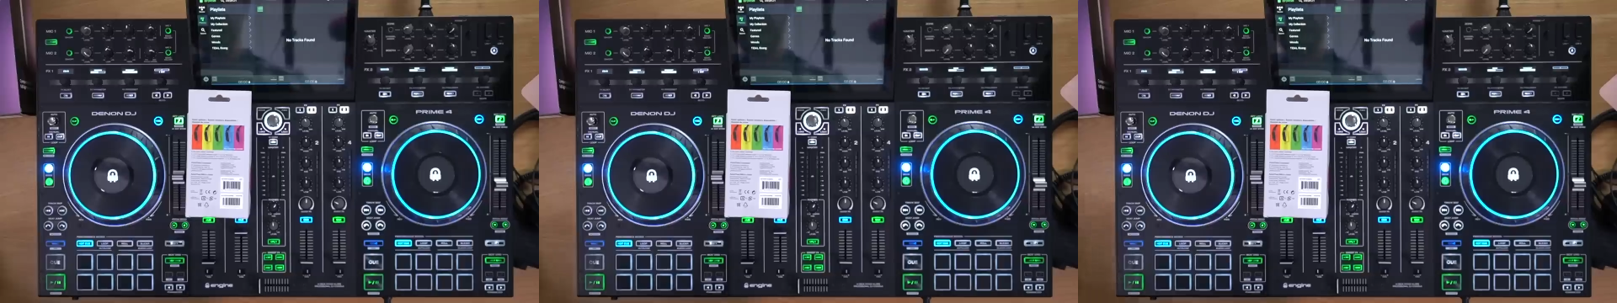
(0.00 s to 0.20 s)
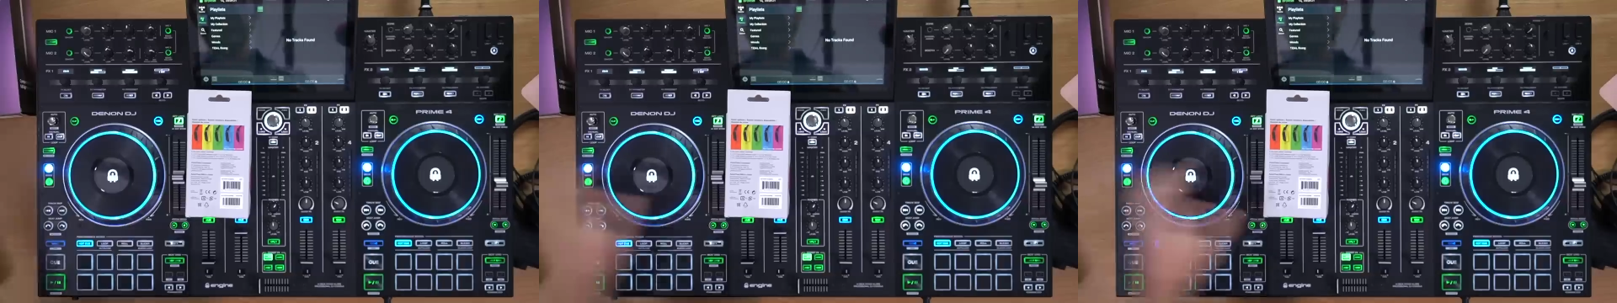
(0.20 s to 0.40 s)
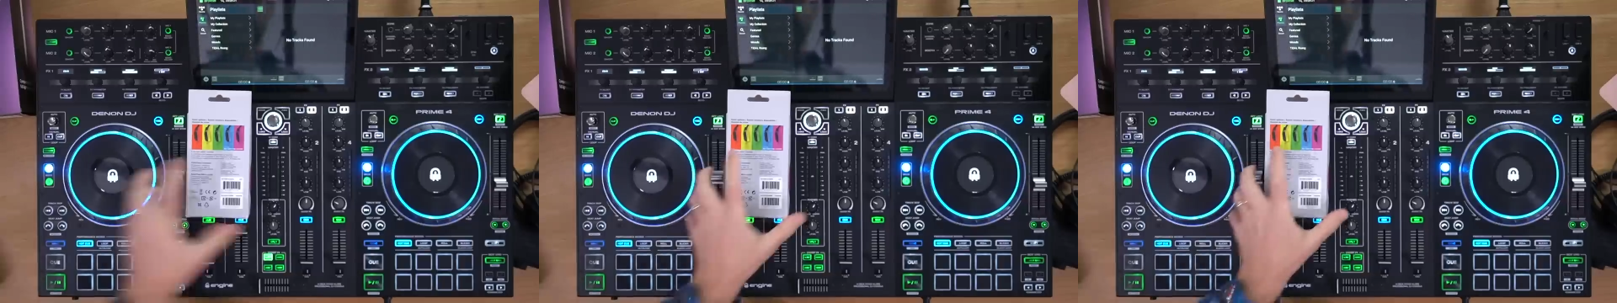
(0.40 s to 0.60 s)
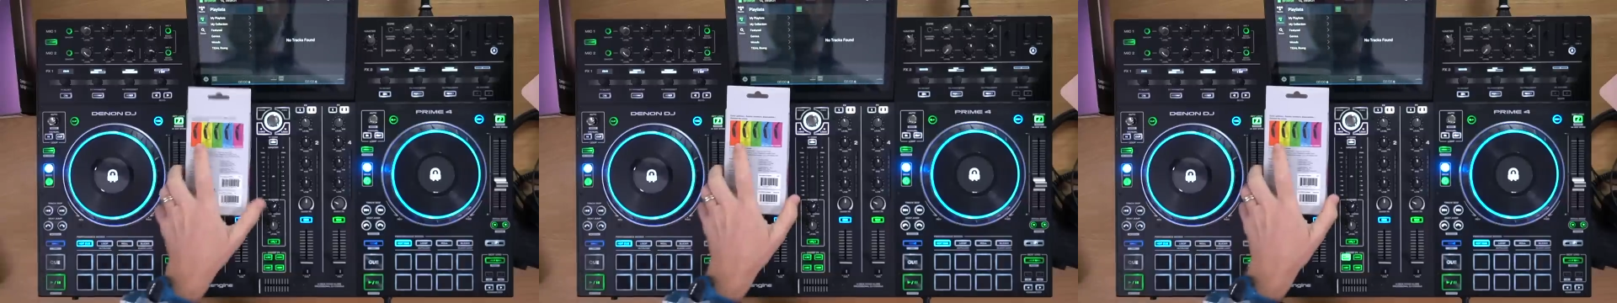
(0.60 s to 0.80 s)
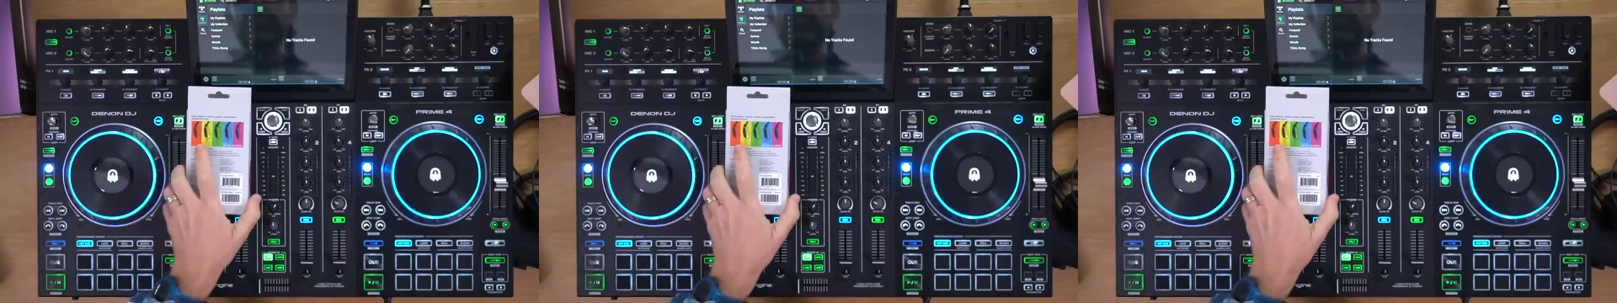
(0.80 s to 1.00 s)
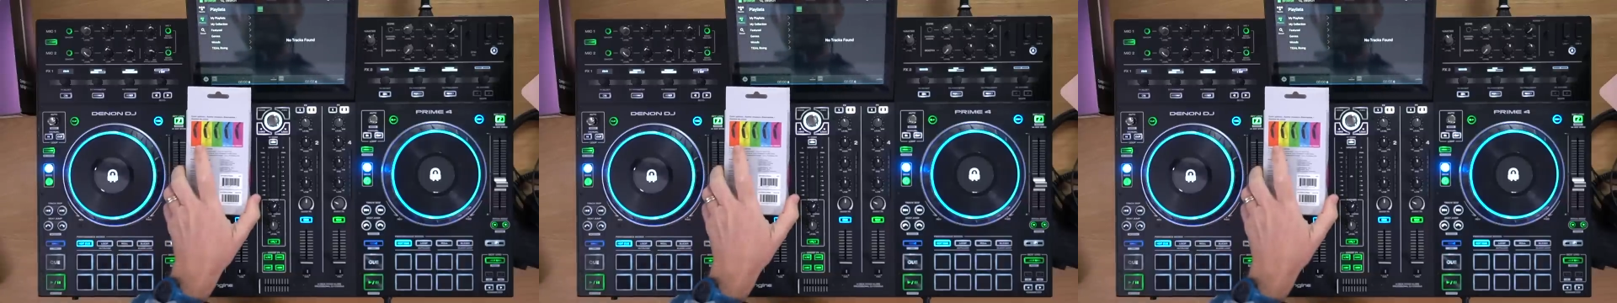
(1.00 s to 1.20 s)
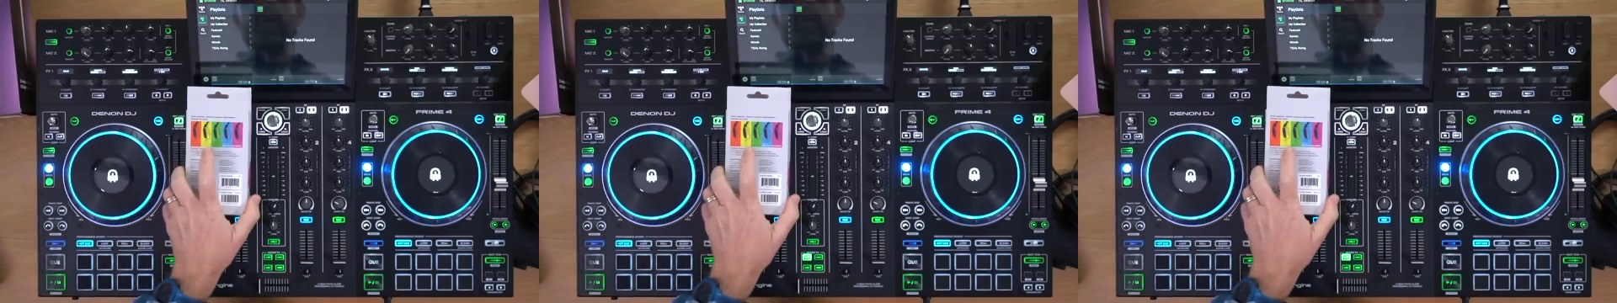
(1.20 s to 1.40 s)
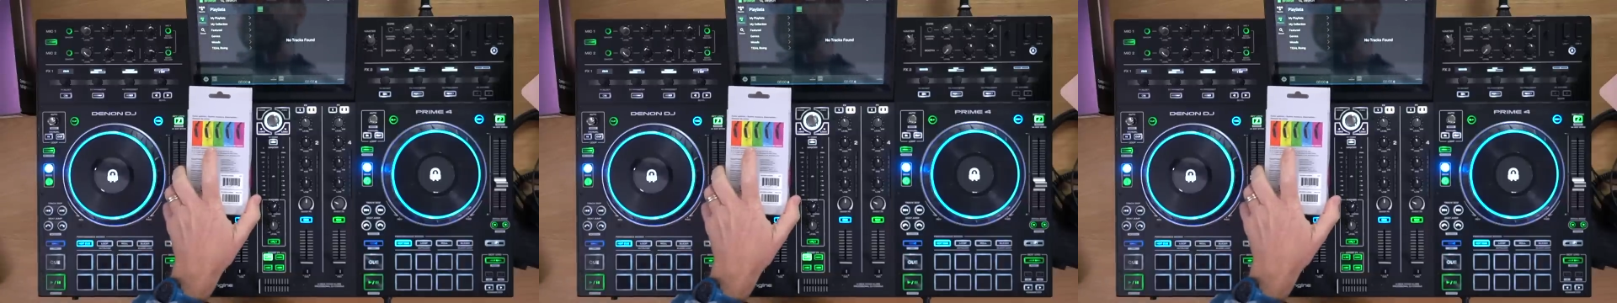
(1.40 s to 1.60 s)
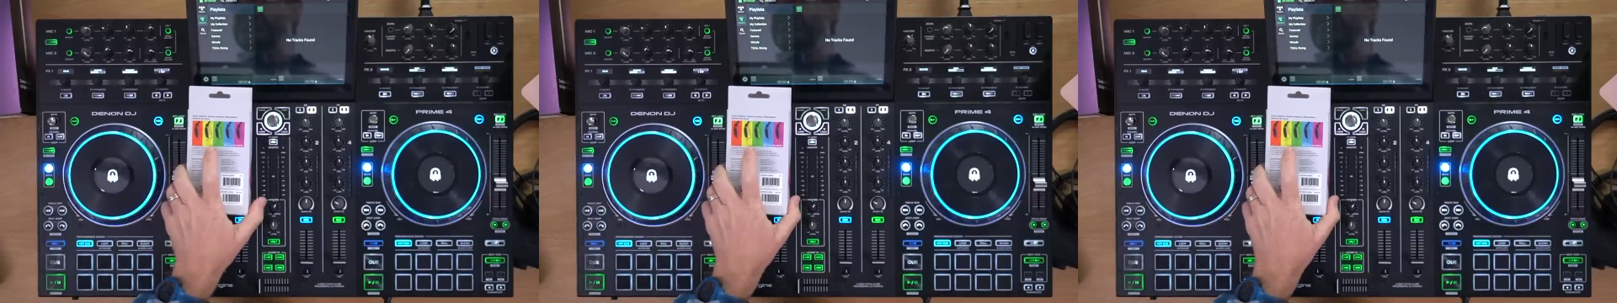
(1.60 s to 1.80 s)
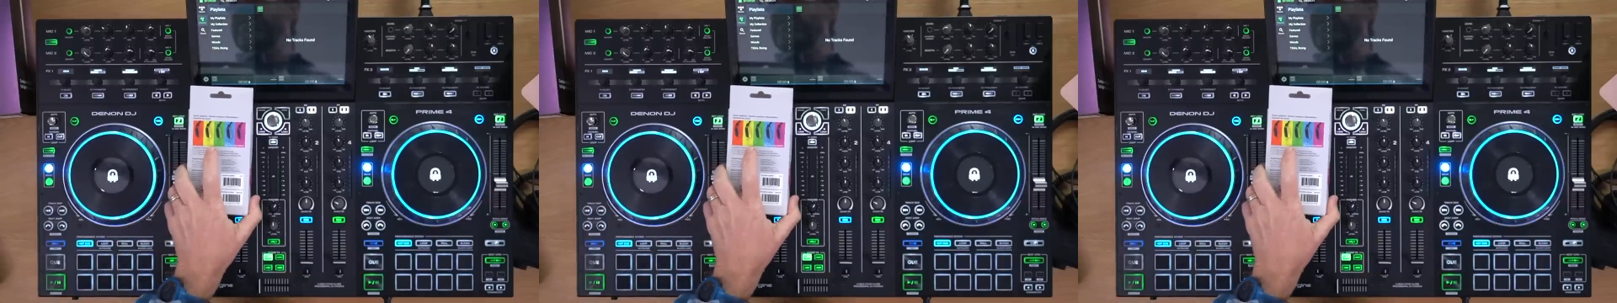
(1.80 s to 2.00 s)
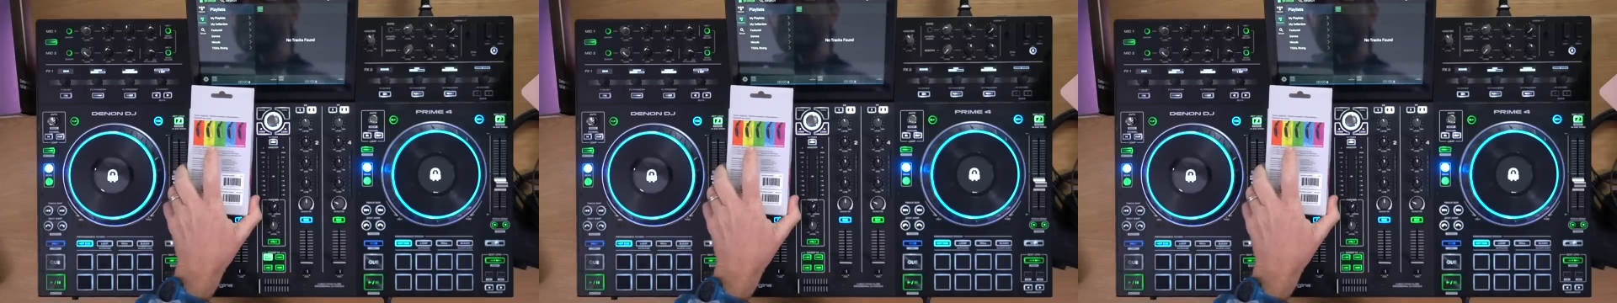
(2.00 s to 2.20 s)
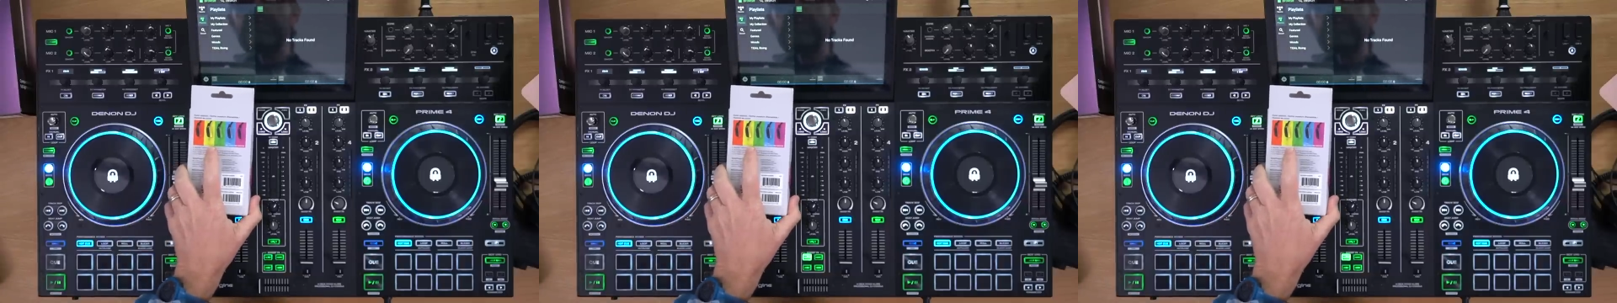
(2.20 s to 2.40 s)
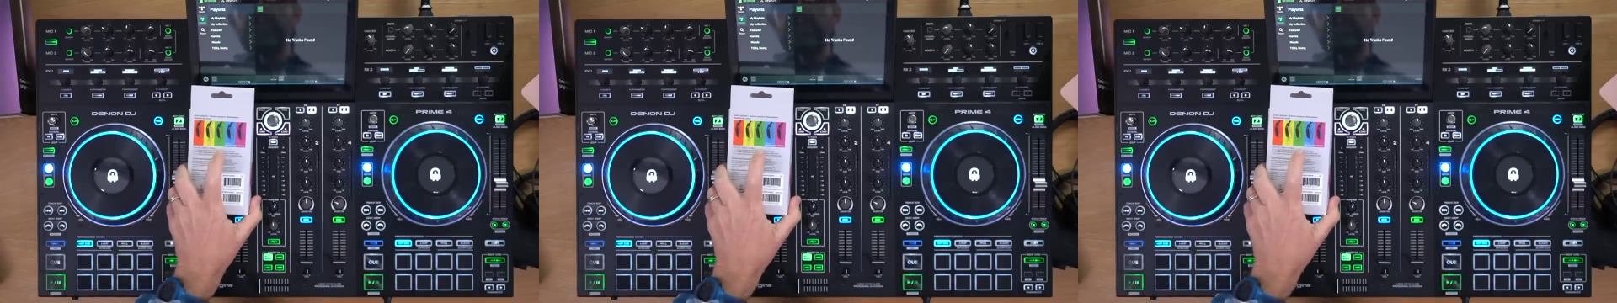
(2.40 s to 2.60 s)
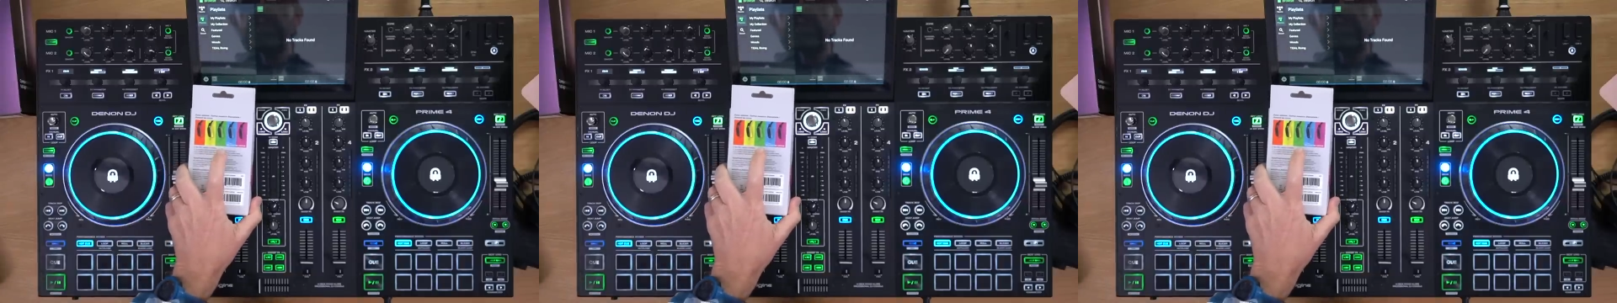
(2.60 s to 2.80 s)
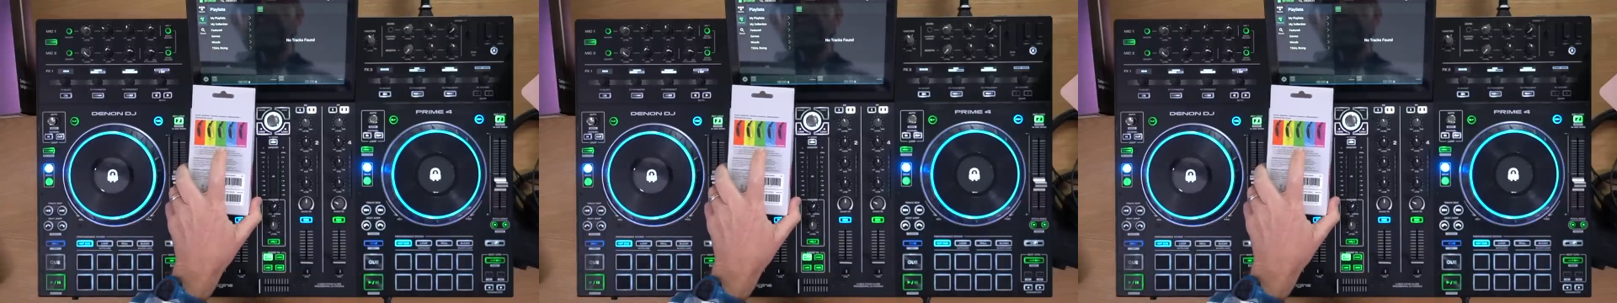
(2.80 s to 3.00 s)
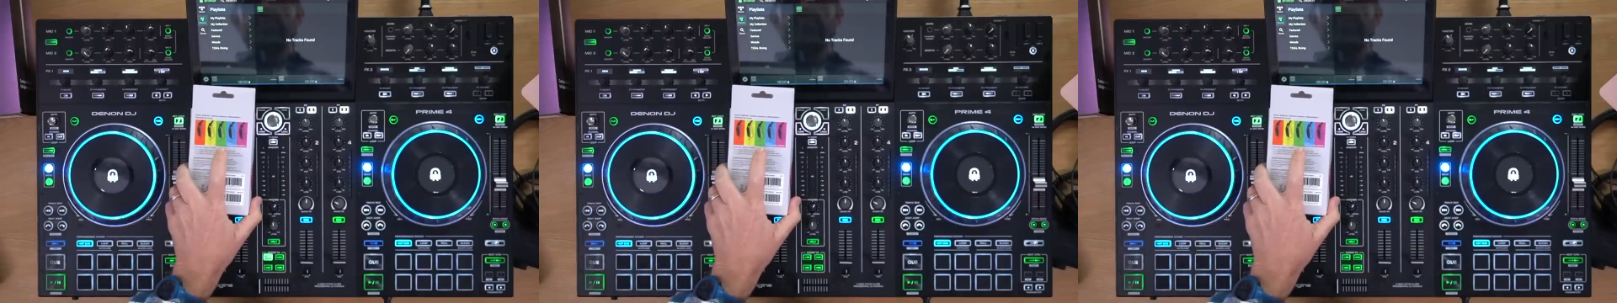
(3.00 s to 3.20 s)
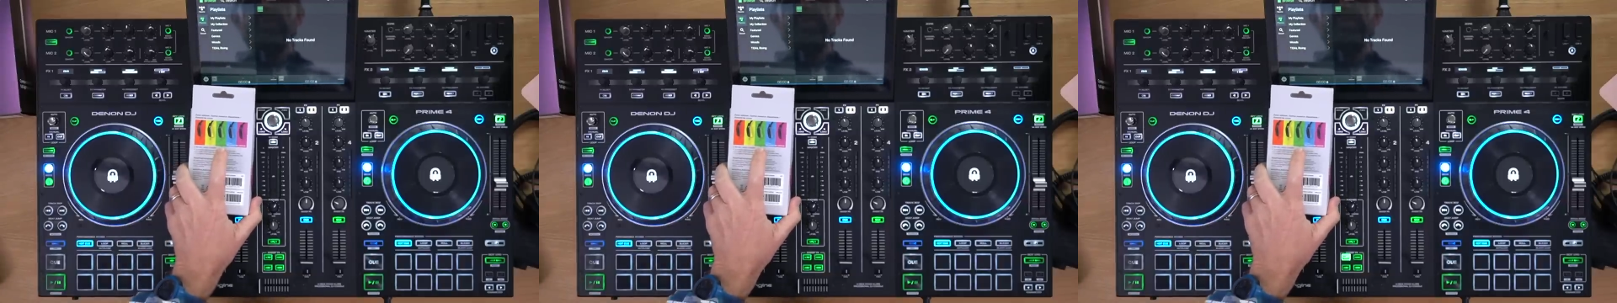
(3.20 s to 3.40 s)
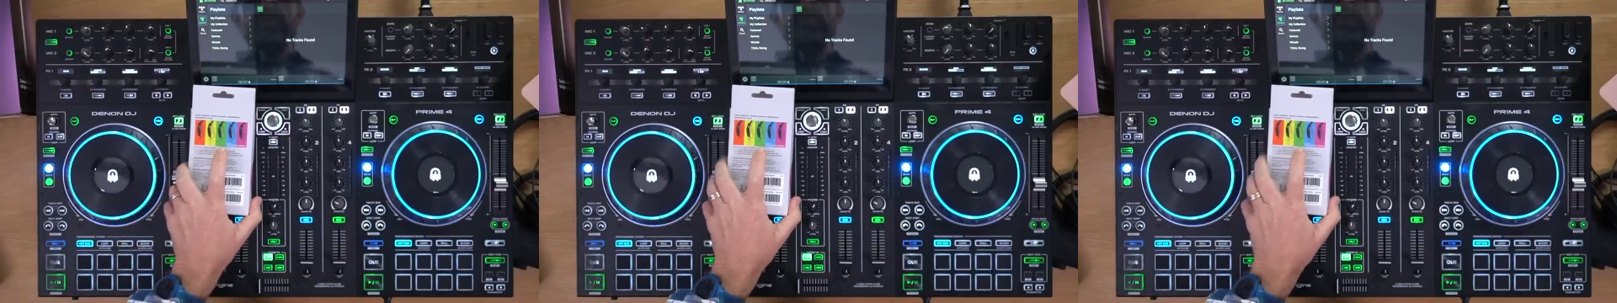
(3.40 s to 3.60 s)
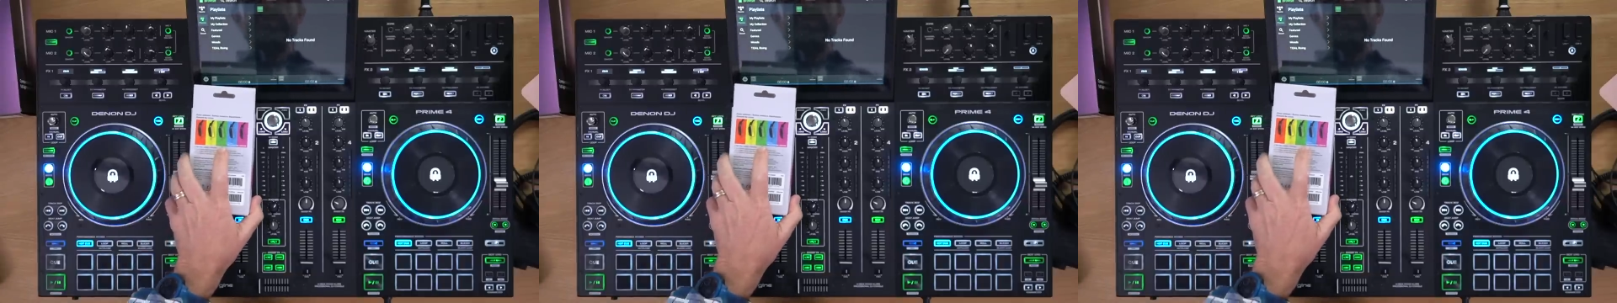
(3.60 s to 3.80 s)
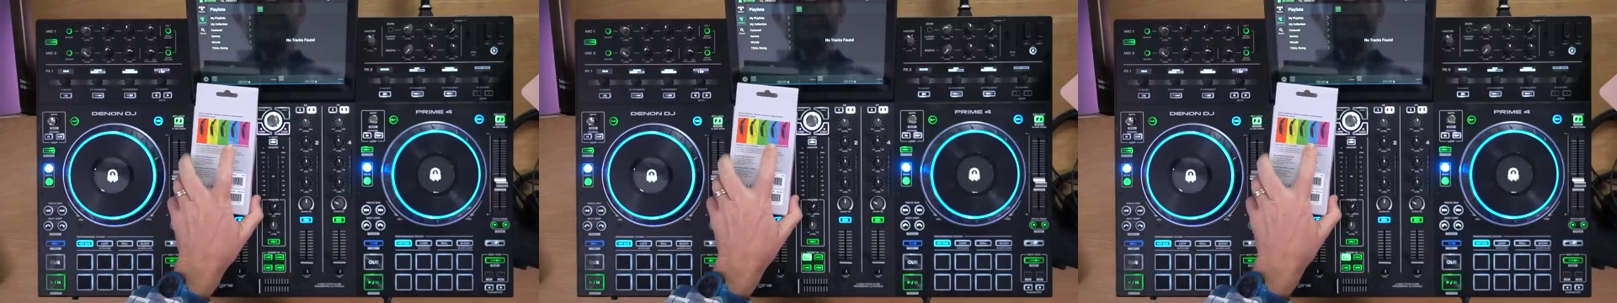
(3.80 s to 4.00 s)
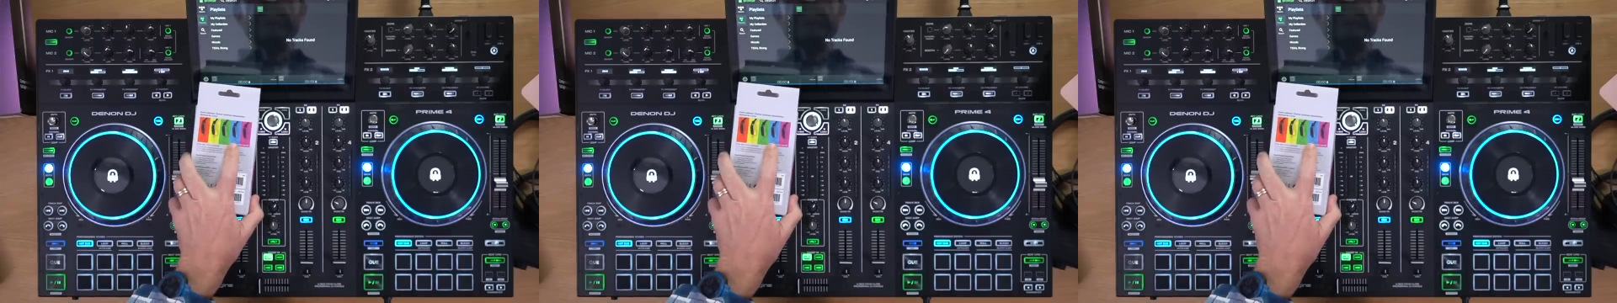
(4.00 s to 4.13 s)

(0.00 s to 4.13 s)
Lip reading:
No face is visible, so there are no lips to read.